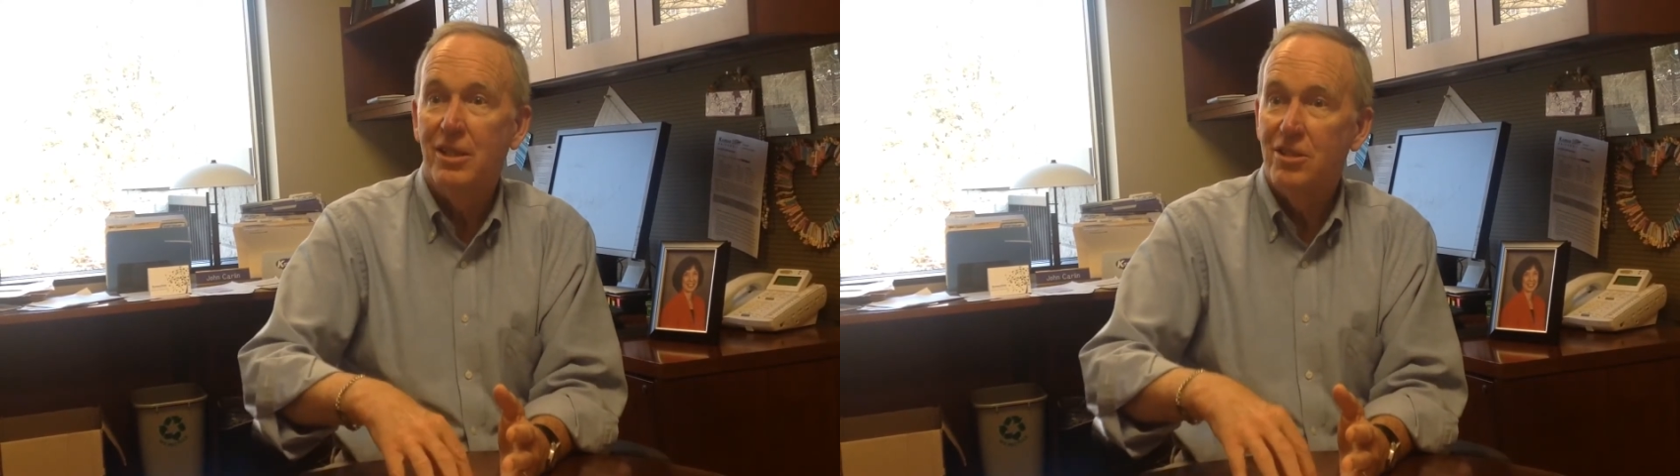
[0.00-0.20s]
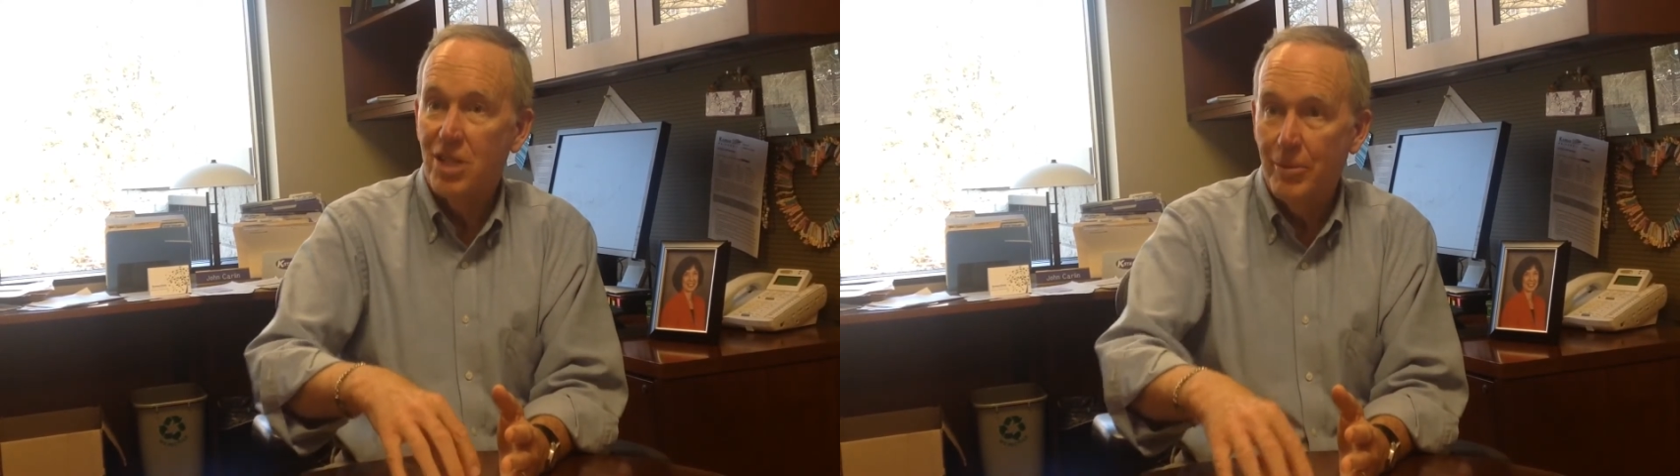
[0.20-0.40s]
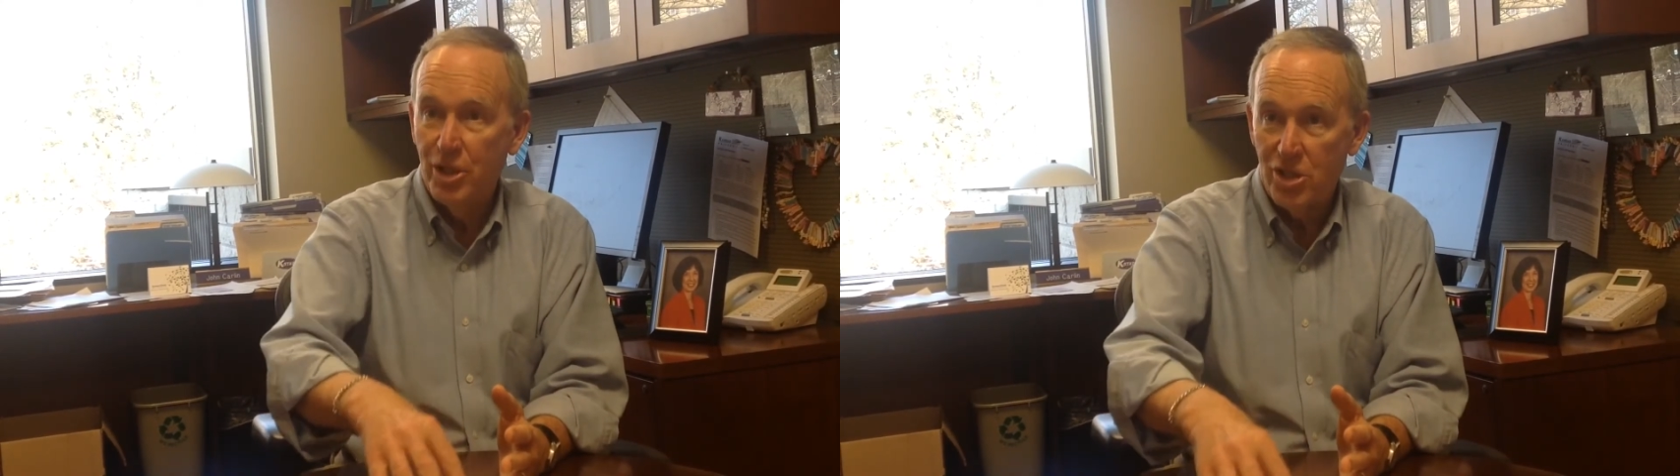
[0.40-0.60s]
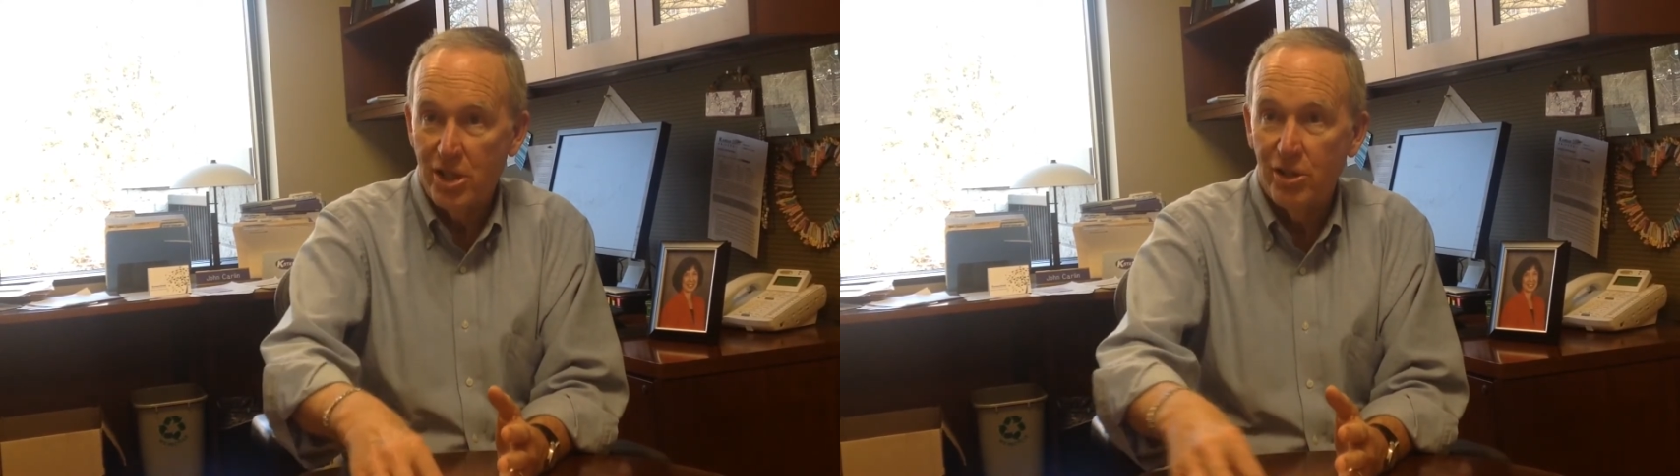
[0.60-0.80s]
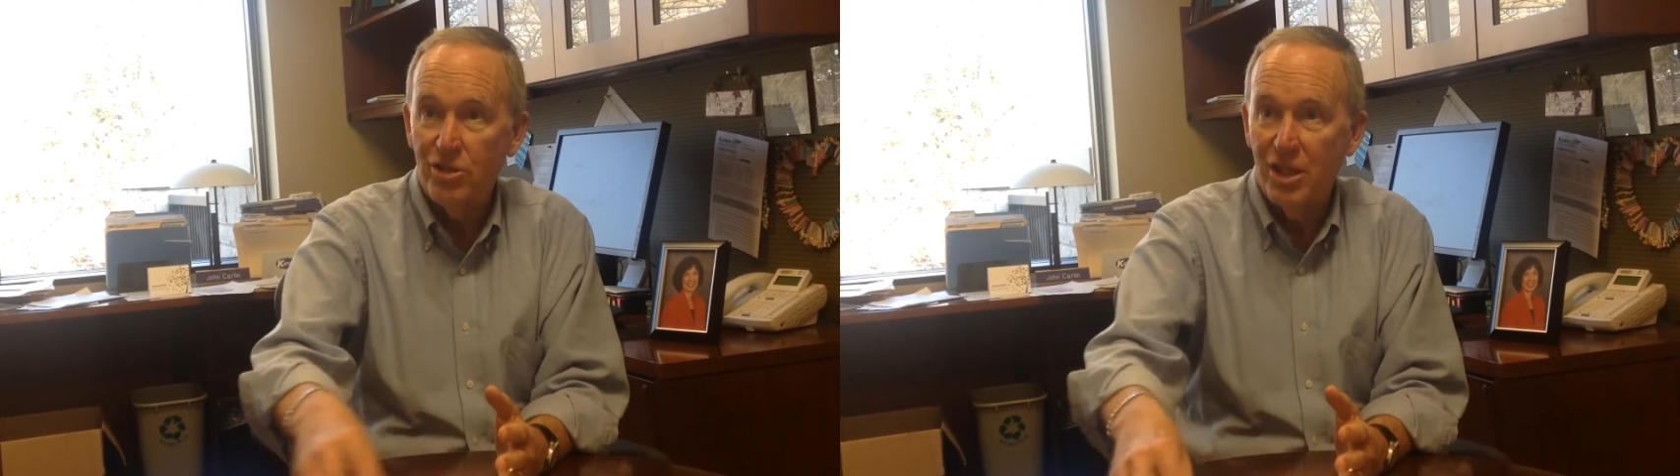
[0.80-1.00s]
some of the
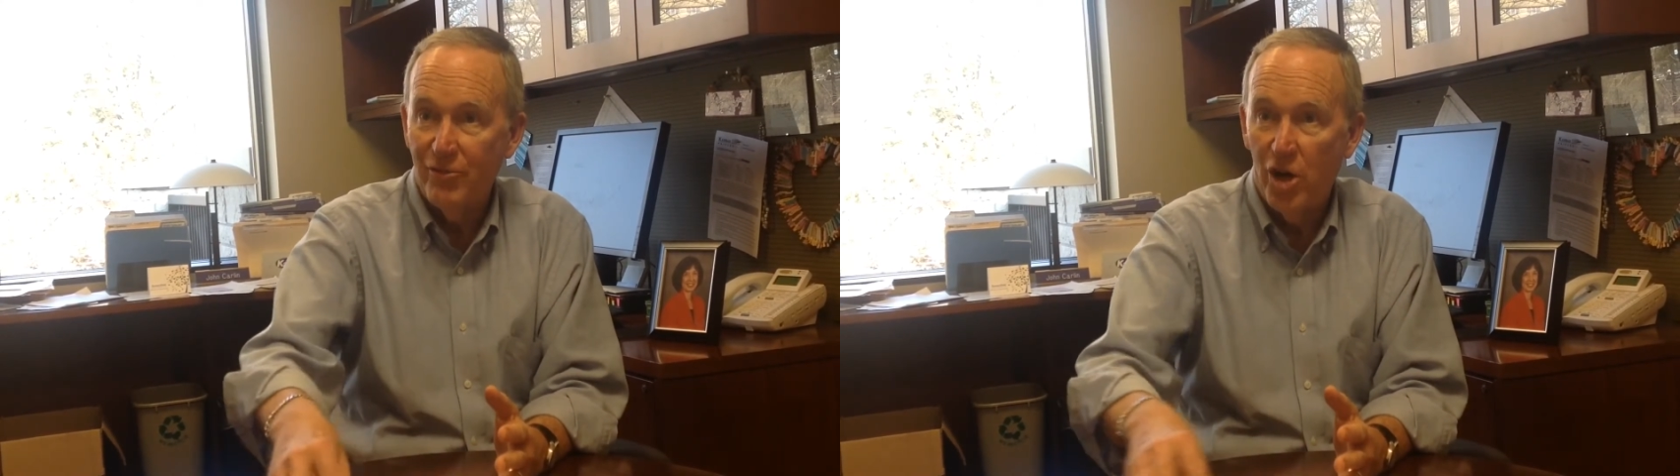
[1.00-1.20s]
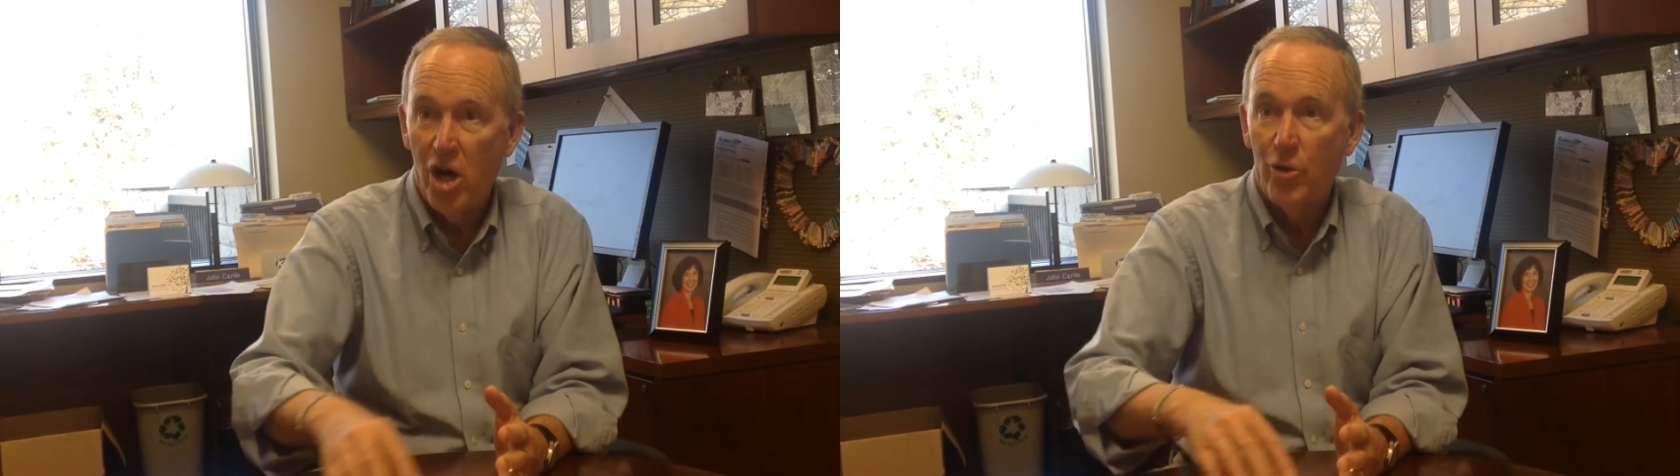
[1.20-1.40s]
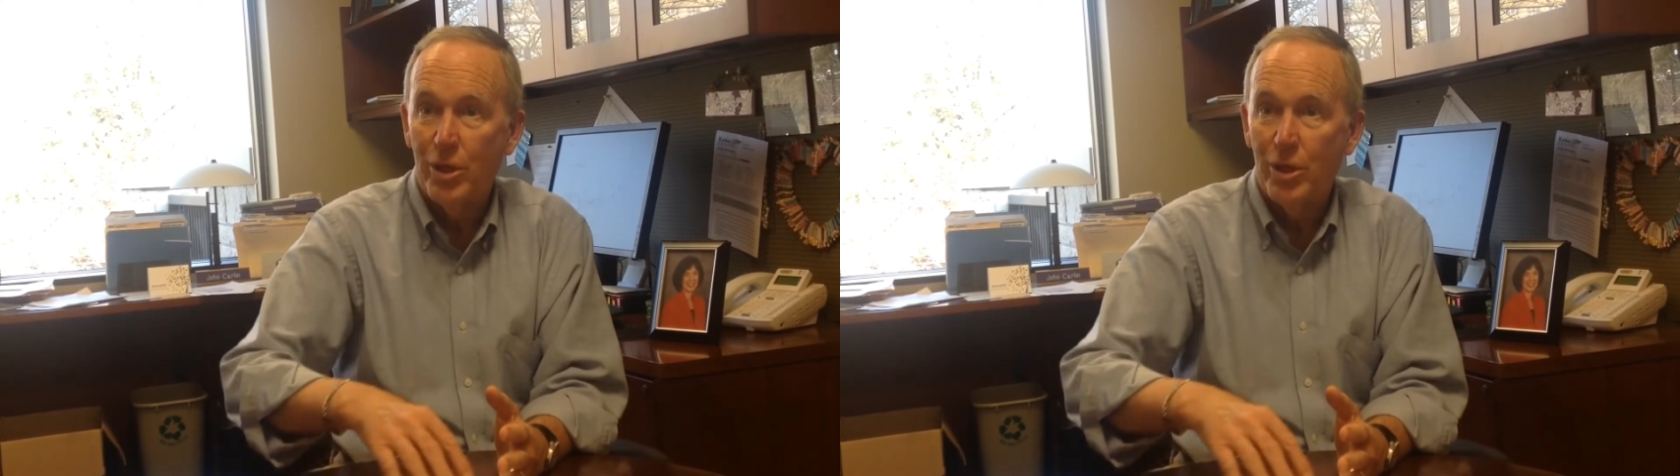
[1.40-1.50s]
skills involved